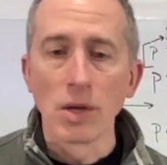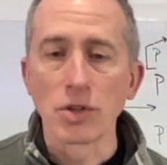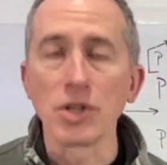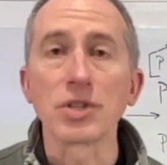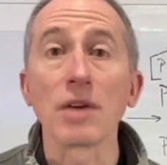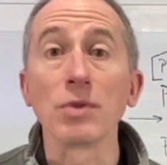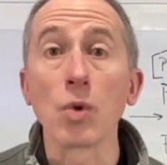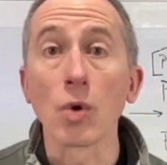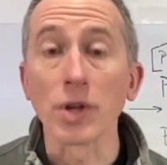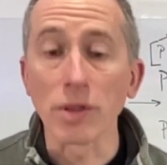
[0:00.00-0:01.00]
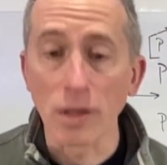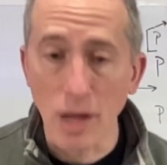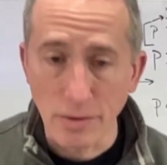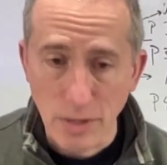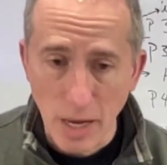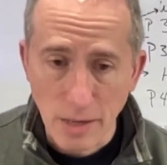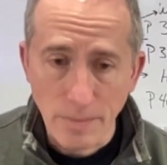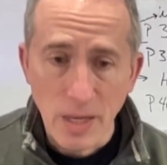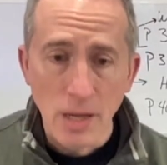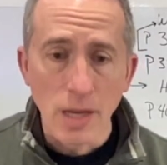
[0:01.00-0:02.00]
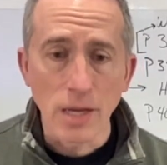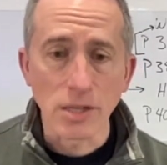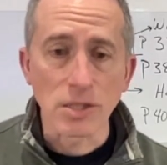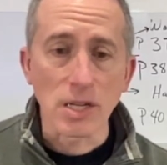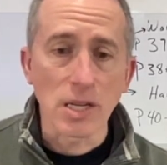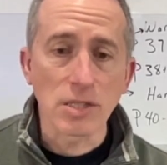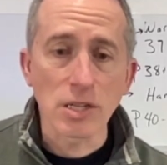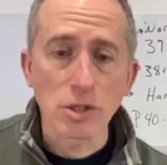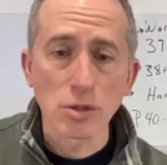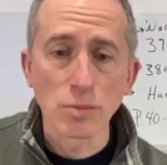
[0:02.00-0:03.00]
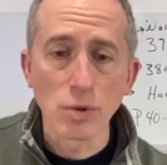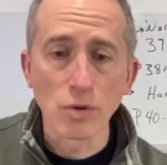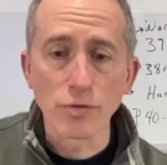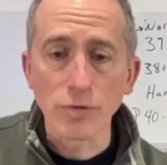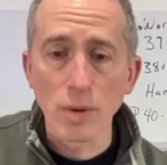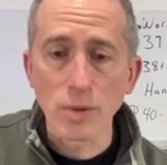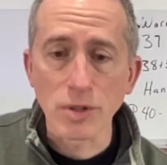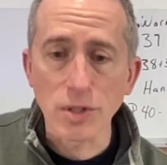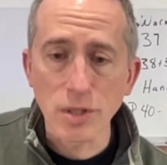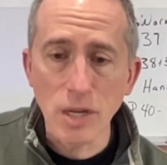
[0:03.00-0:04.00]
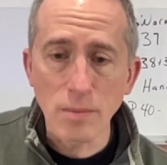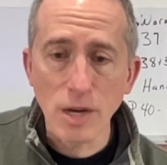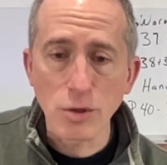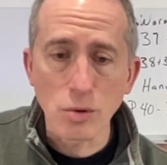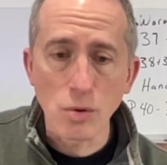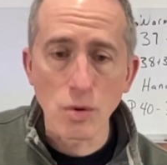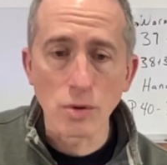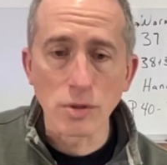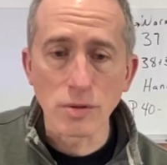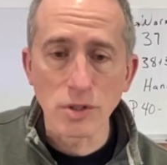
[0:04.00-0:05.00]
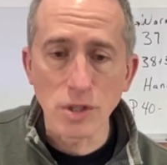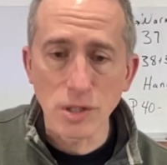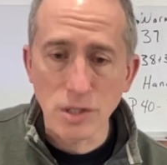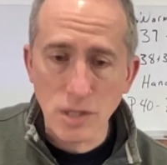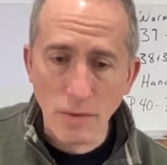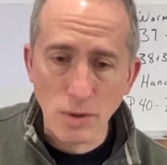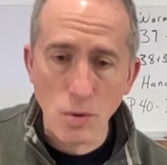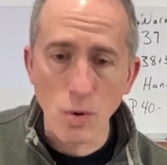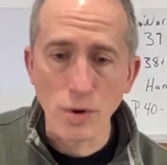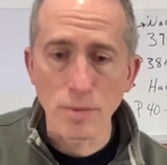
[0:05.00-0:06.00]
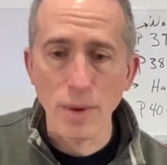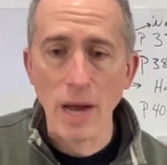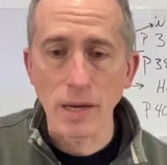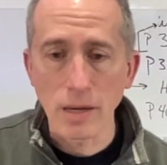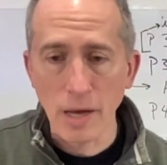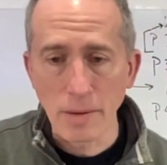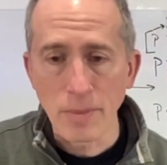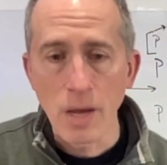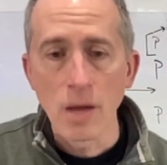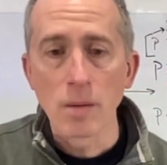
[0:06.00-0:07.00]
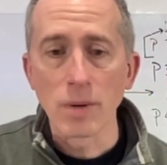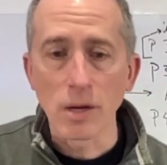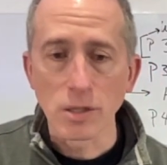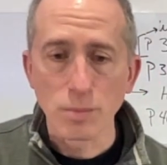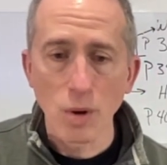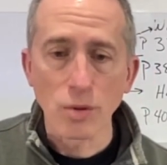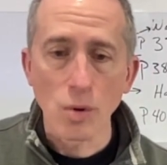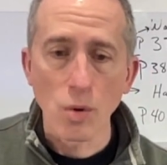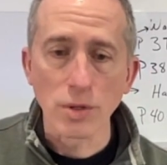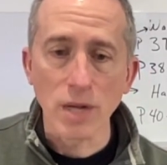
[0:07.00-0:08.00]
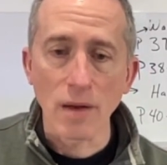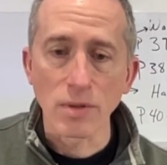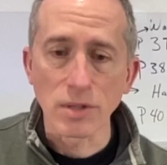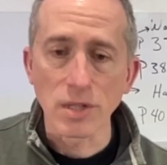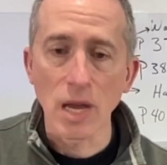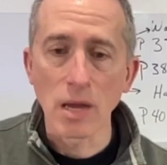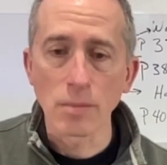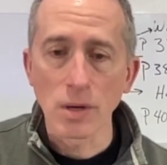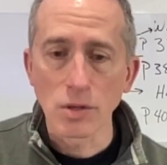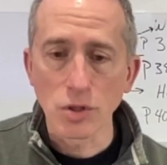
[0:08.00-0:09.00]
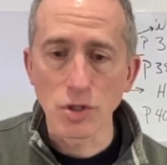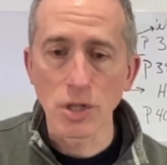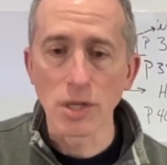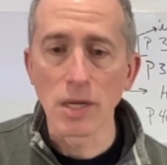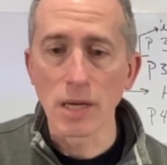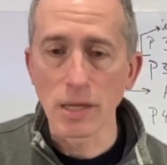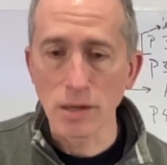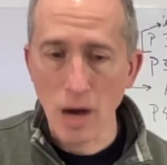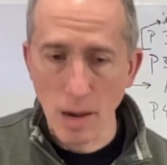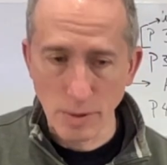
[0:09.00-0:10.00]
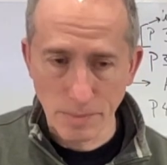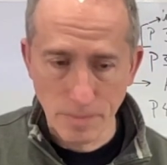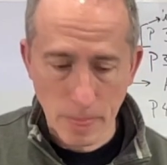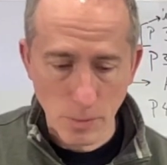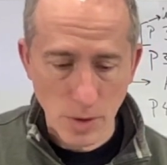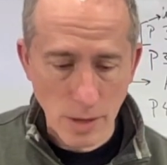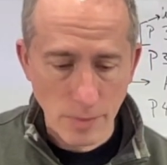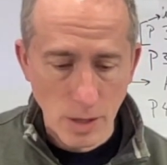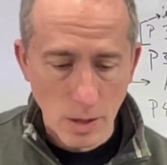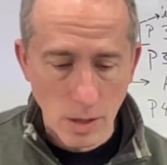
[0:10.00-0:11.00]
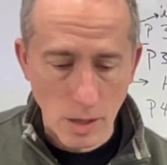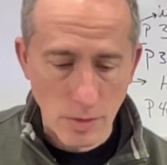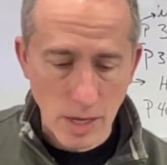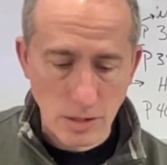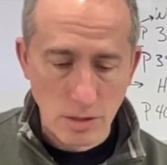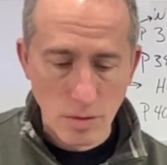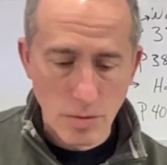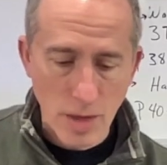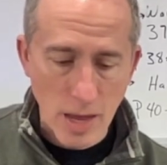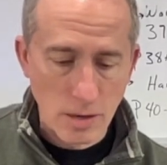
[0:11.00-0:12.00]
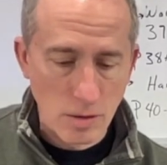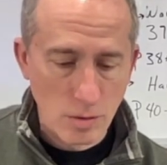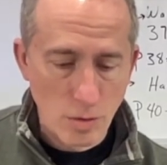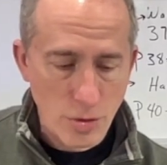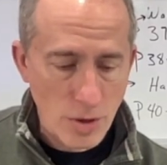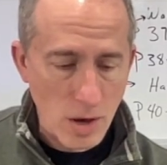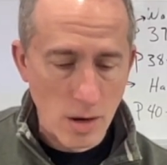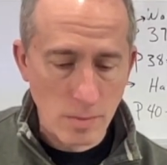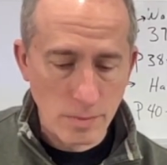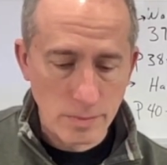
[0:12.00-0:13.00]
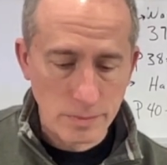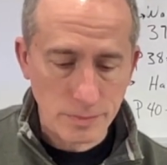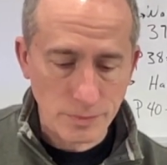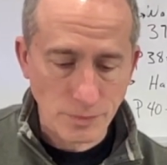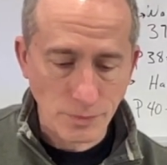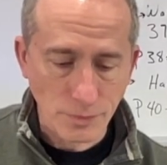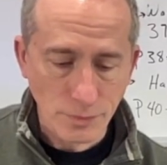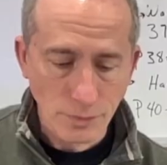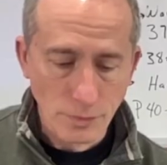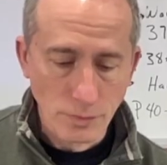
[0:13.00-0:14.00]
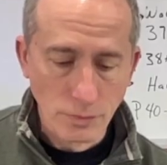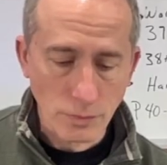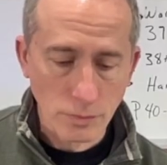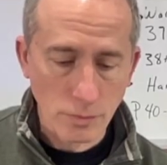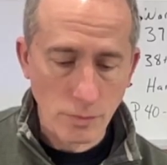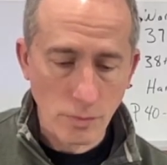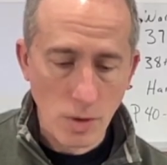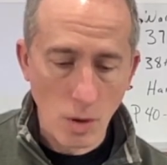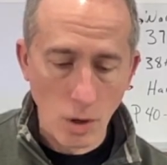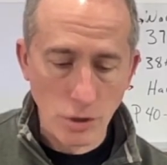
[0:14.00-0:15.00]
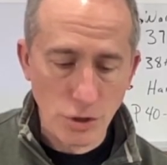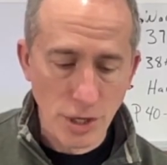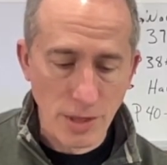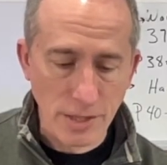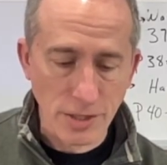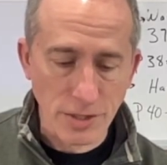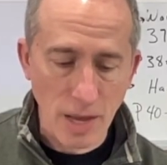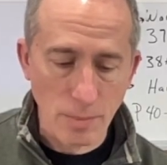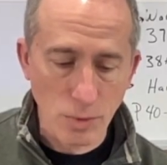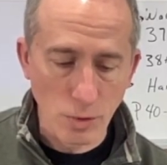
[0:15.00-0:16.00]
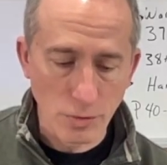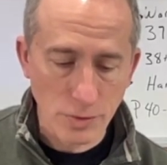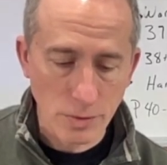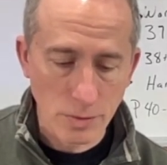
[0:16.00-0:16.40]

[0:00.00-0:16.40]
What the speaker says: G7 chord in the left hand. It is easy to move from the C major chord to the G7 chord and back again because both chords have the same G in common. Okay, and that's that thumb on G that does not move.